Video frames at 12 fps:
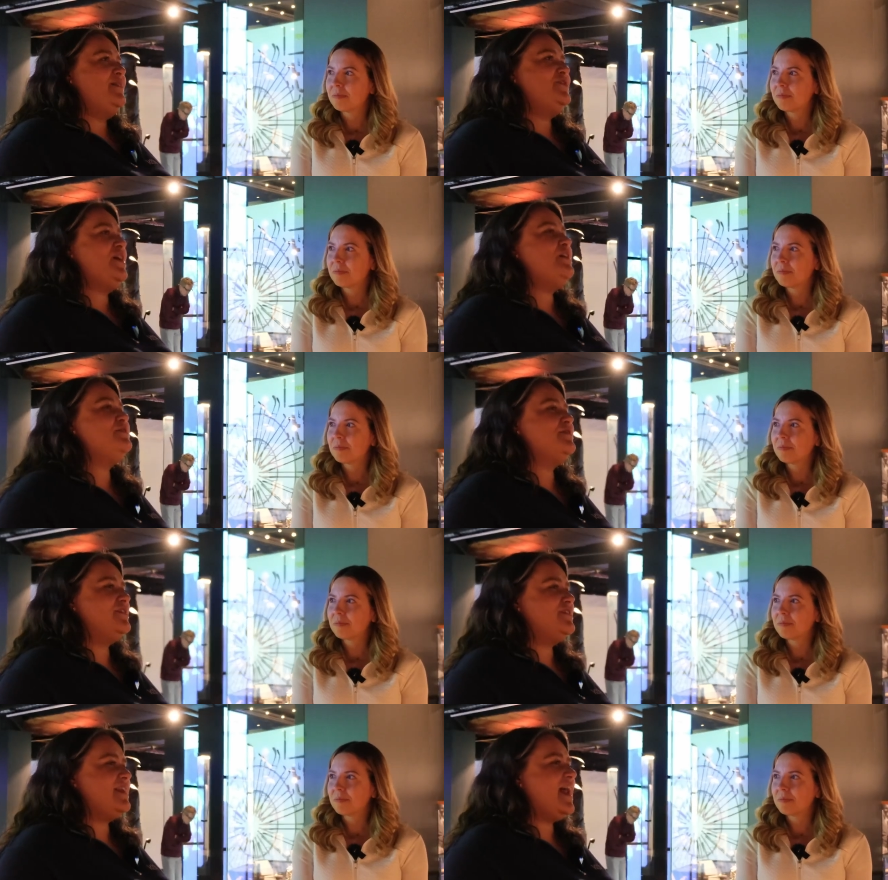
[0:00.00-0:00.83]

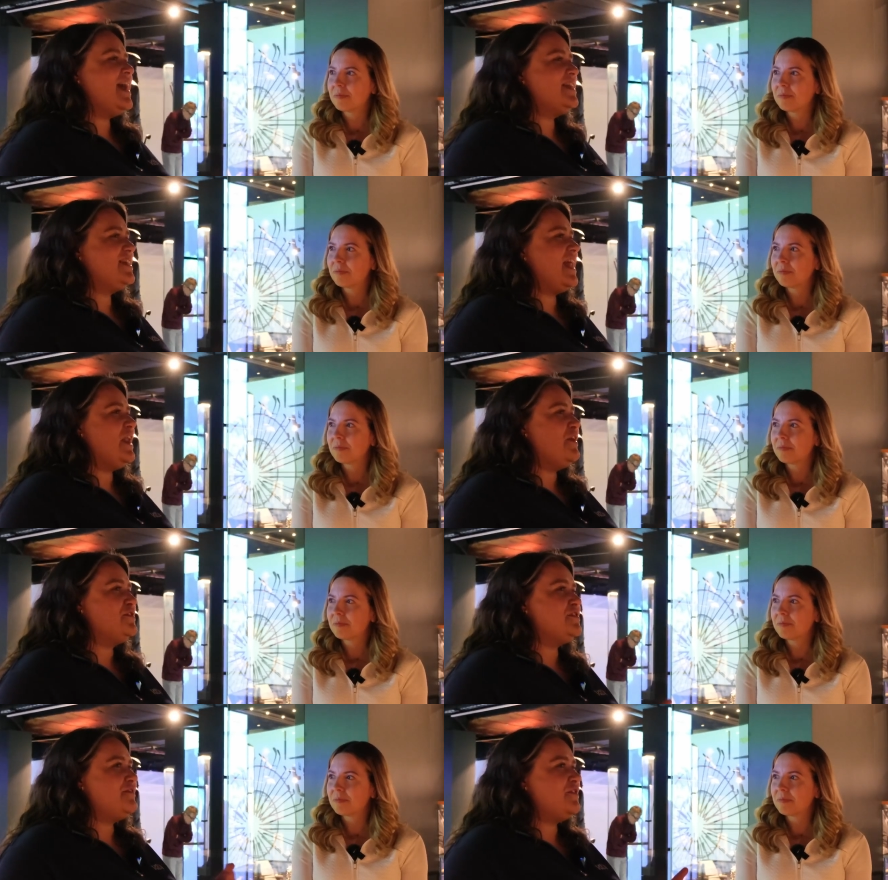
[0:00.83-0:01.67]
Speaker 1: trousers, and actually a
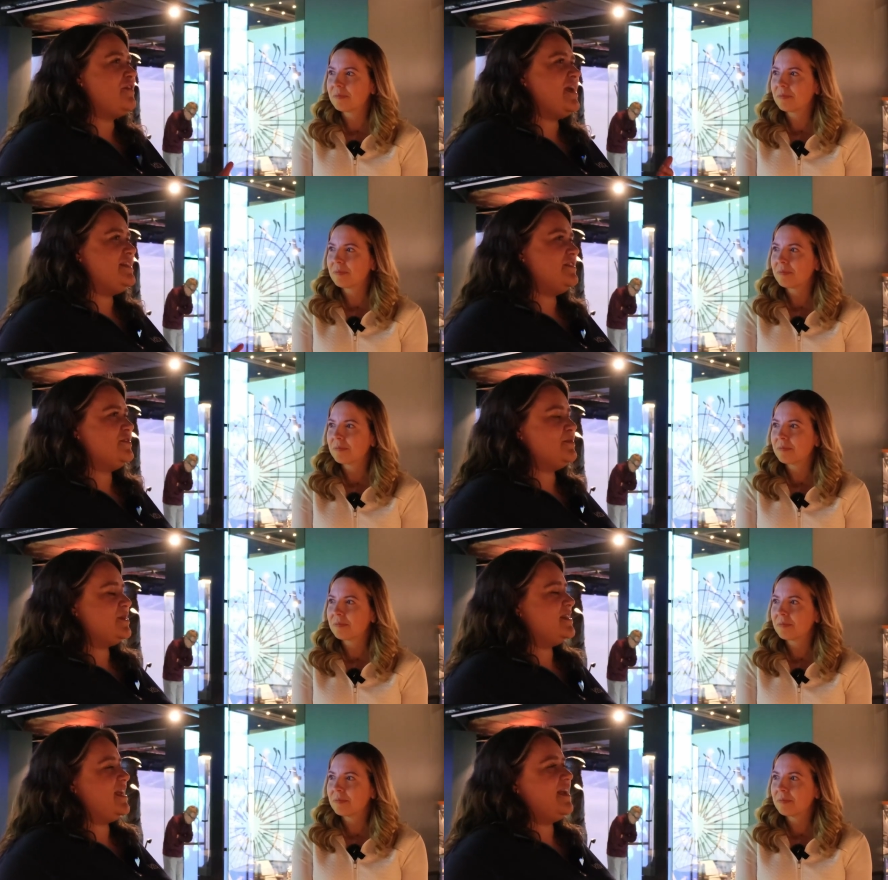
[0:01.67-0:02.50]
lot of the writers were
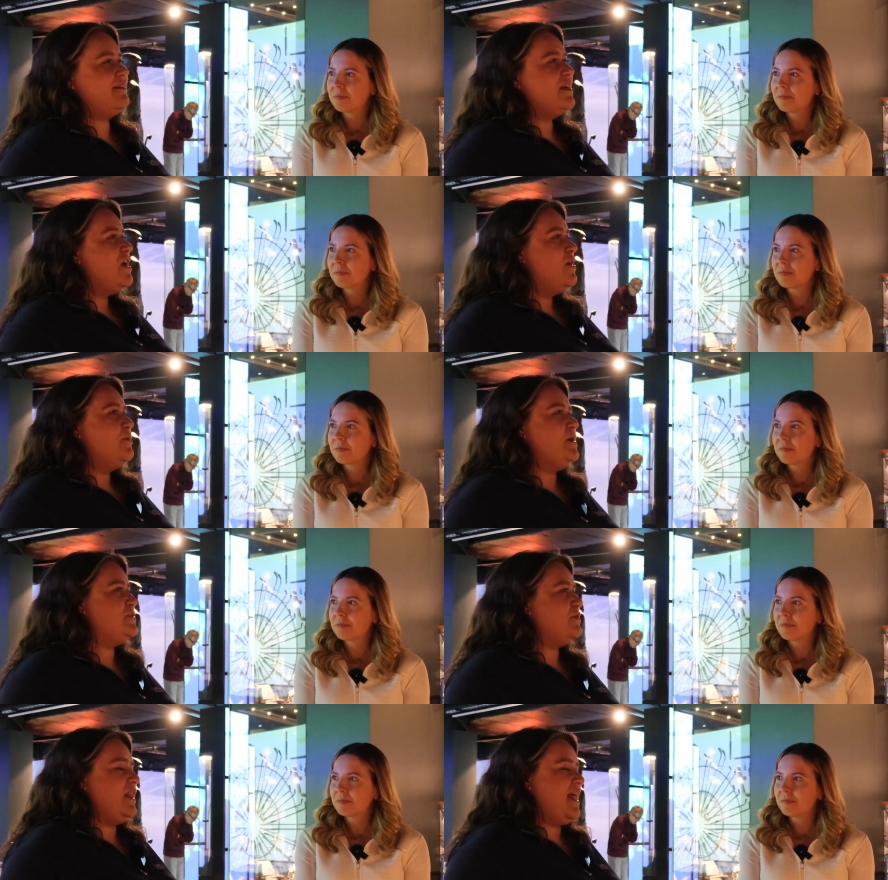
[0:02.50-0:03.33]
saying we
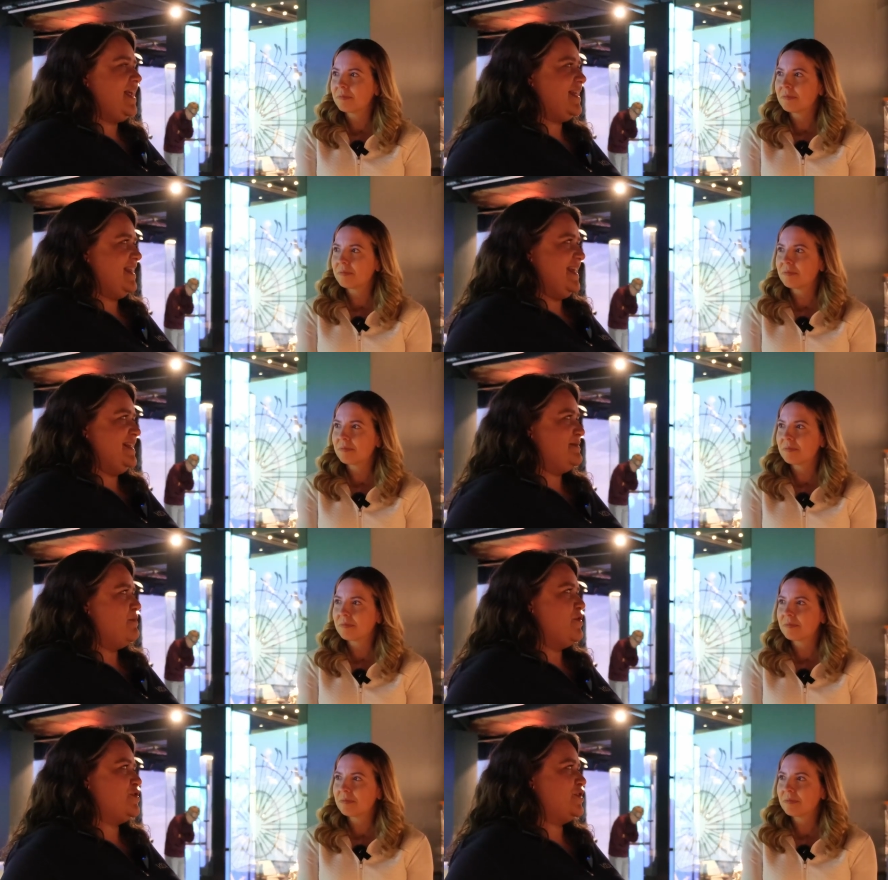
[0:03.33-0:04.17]
don't like these
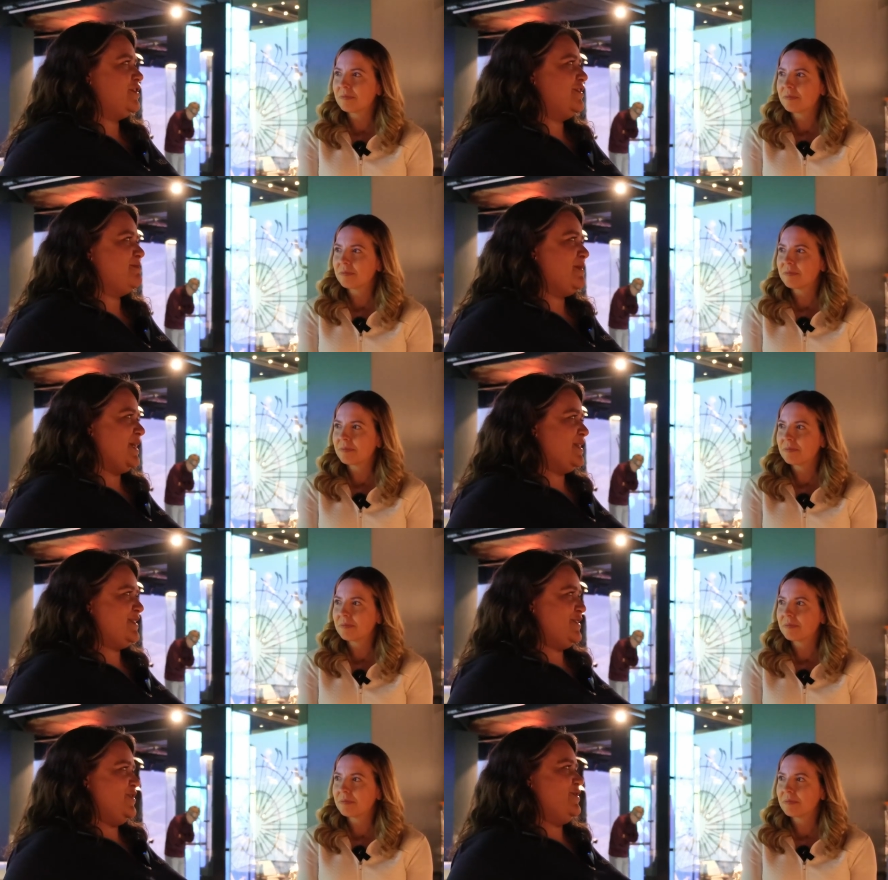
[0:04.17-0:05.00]
modern
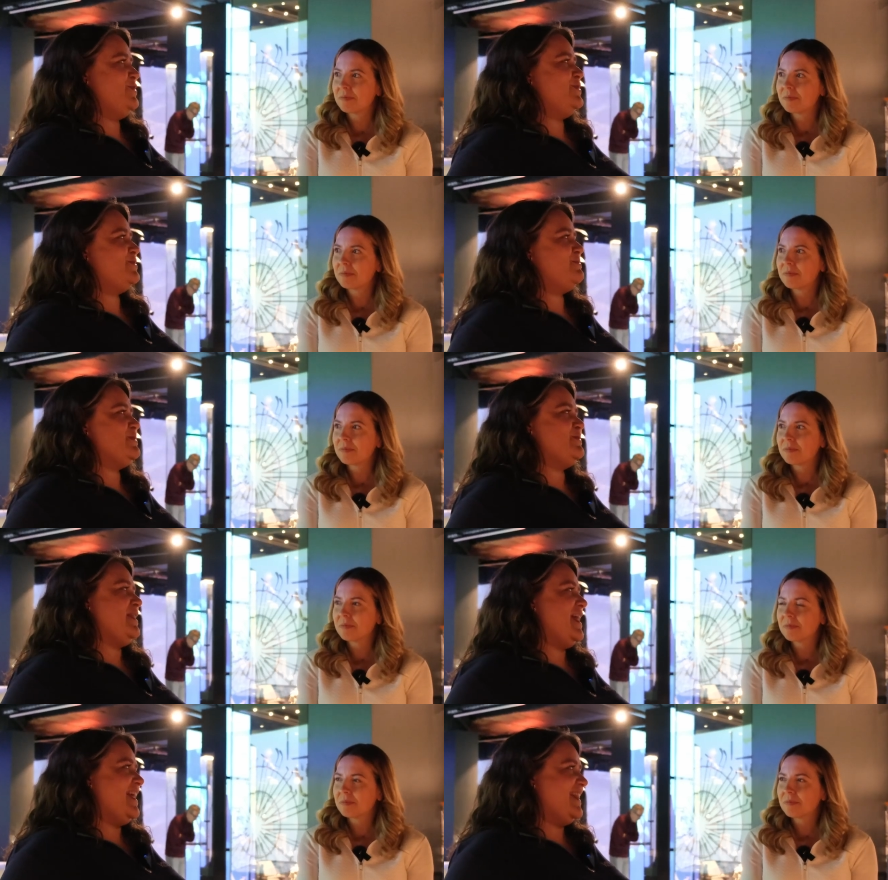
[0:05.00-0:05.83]
plus twos, we
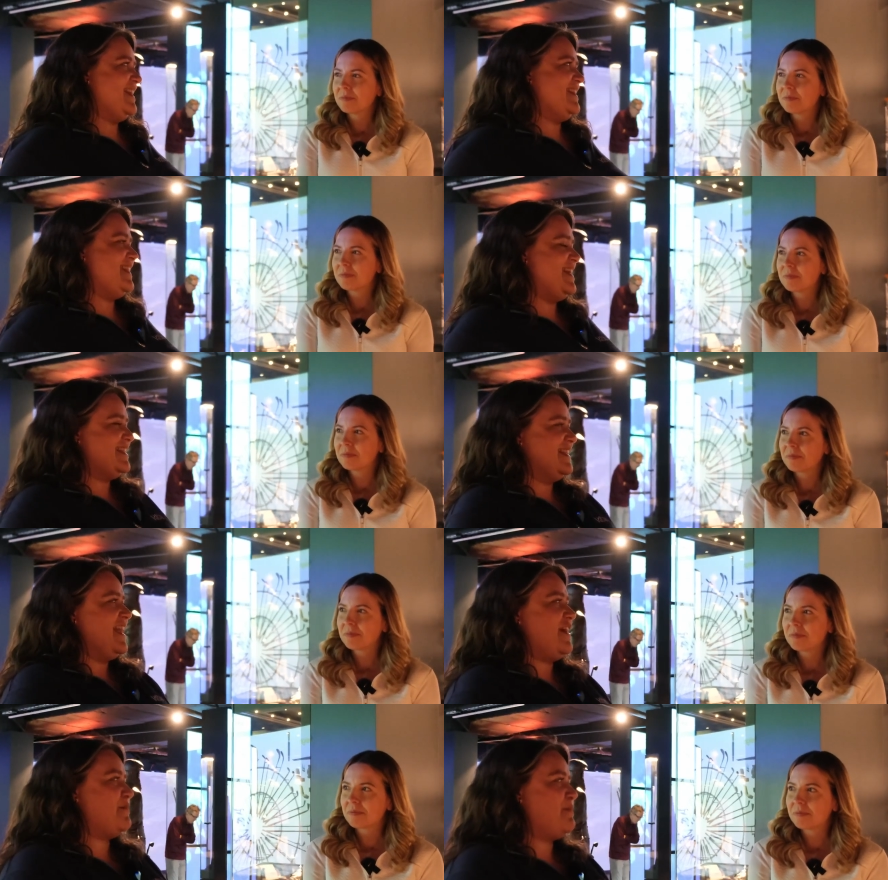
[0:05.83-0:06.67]
don't like the, these
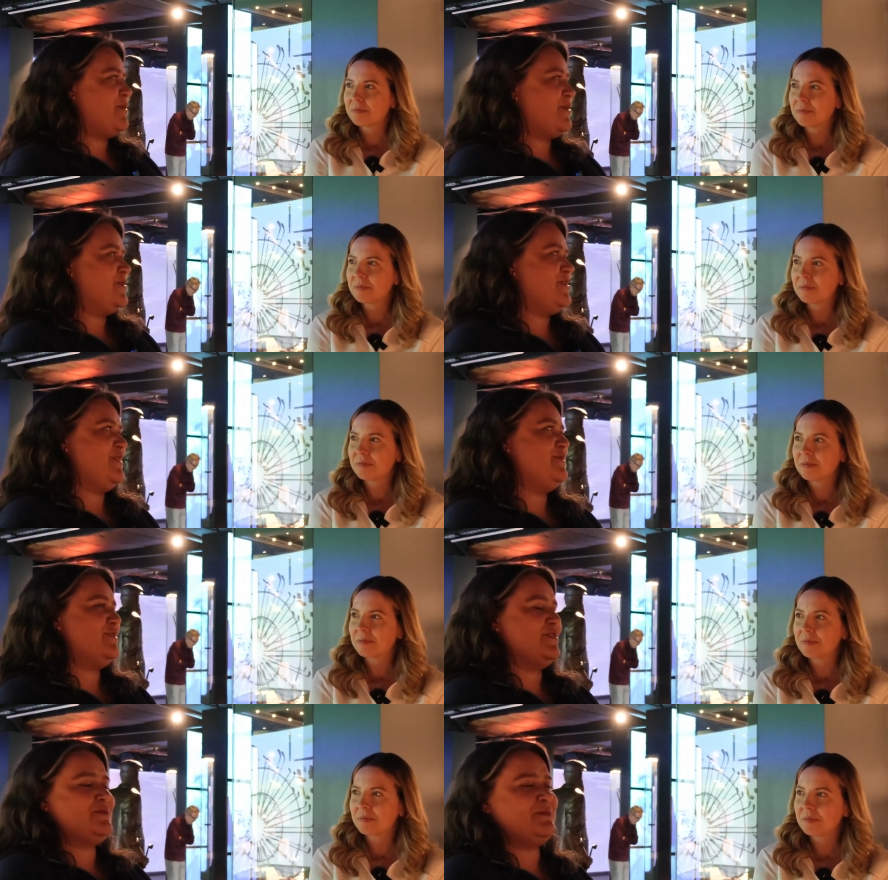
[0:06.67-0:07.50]
knickerbocker
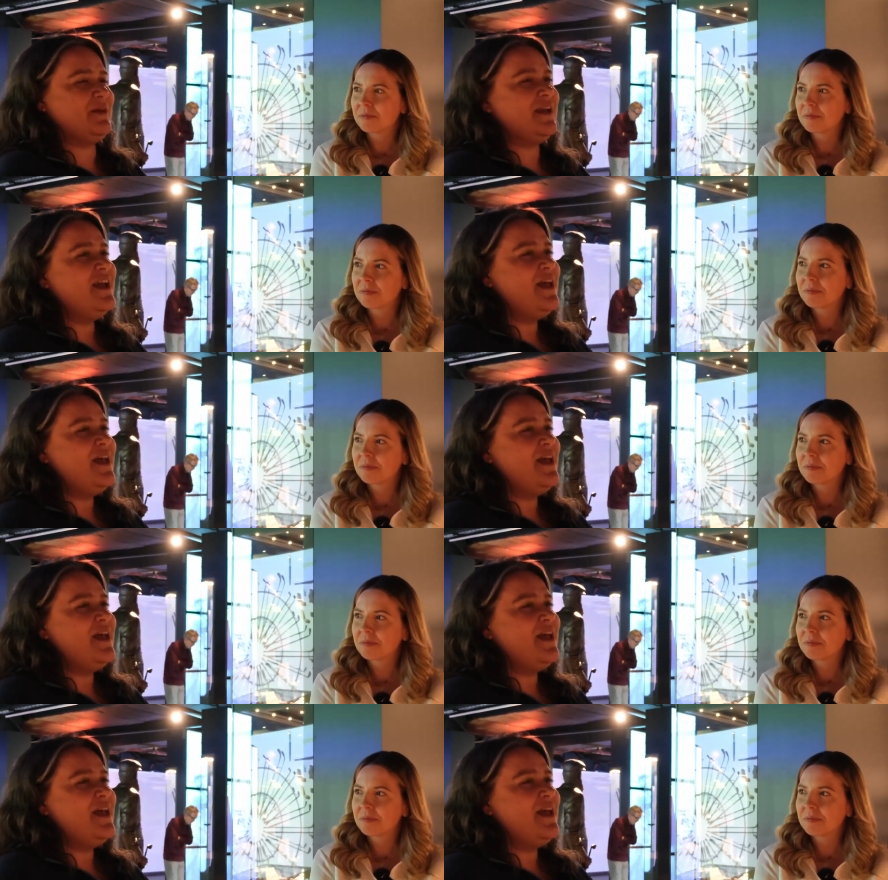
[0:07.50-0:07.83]
trousers, but,